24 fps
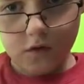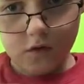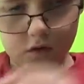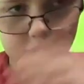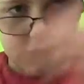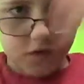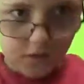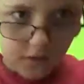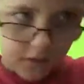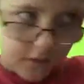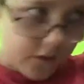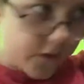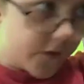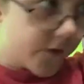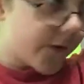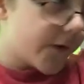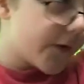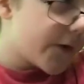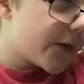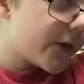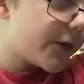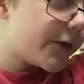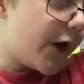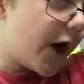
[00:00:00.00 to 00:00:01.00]
So,
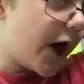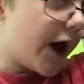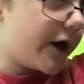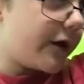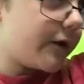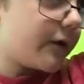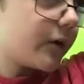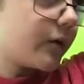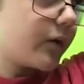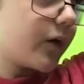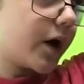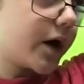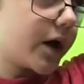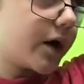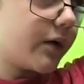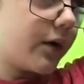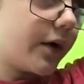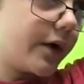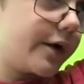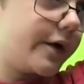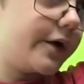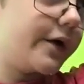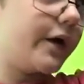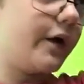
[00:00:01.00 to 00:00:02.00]
then what you
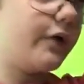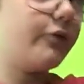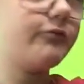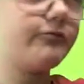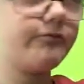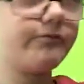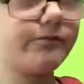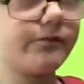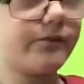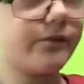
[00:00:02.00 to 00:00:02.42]
want to do